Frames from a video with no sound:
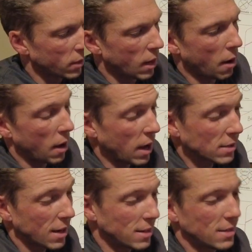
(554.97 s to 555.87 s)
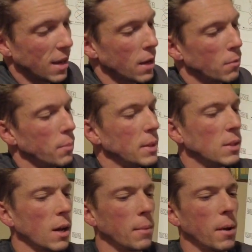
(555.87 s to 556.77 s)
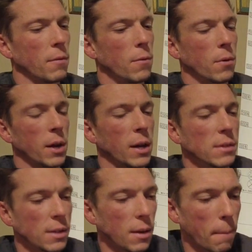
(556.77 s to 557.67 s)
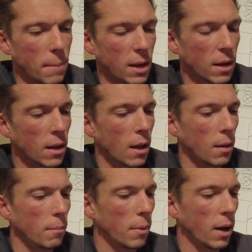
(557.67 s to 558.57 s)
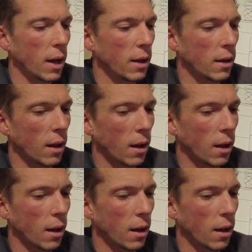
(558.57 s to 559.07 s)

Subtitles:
Now, as I said, we'll be talking about forehands in a minute, but